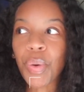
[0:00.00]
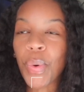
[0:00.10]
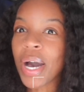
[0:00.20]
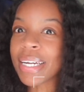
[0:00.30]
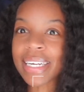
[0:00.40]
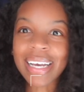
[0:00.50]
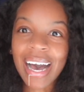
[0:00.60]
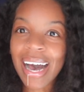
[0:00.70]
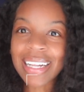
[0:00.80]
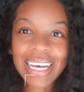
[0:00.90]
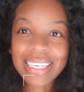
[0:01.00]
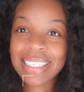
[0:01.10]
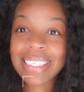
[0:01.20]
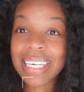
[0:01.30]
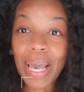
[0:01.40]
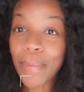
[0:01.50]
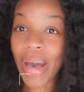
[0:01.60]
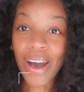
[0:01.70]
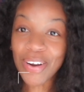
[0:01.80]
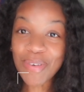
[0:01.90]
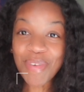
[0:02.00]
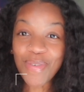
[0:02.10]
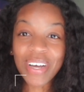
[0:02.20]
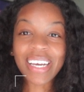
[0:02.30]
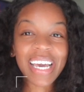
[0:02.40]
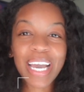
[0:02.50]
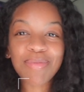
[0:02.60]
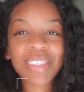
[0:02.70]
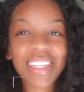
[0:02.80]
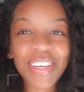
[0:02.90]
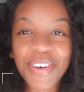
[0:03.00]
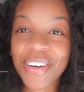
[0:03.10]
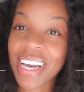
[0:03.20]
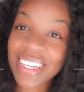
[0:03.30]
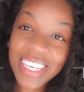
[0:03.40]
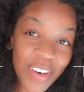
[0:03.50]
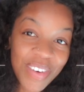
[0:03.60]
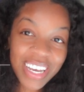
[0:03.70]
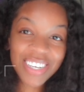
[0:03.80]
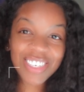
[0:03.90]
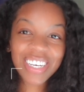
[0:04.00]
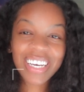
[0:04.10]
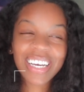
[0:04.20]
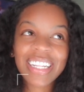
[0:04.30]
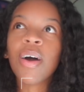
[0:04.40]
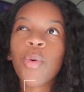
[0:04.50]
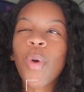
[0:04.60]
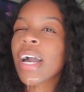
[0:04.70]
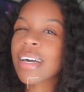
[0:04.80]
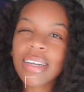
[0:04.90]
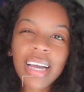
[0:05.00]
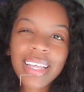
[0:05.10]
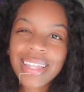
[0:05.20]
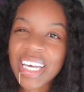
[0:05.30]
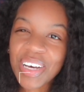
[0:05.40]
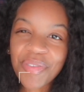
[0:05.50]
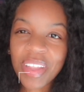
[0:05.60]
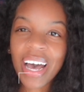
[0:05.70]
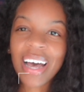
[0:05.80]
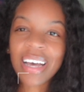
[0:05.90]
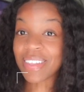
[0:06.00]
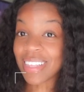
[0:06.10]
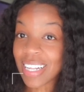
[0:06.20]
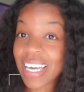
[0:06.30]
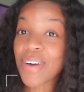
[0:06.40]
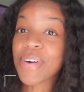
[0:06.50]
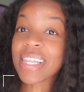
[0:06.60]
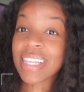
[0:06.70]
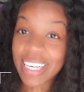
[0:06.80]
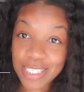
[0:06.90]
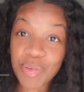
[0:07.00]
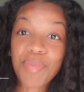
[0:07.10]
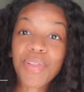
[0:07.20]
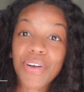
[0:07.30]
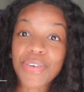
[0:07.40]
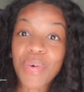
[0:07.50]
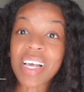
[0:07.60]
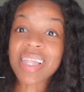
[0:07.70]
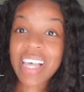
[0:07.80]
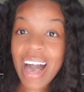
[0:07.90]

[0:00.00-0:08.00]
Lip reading: What, did God like skimp out on me when it came to the creativity gene? Why couldn't I think of that? Look at what these people are doing.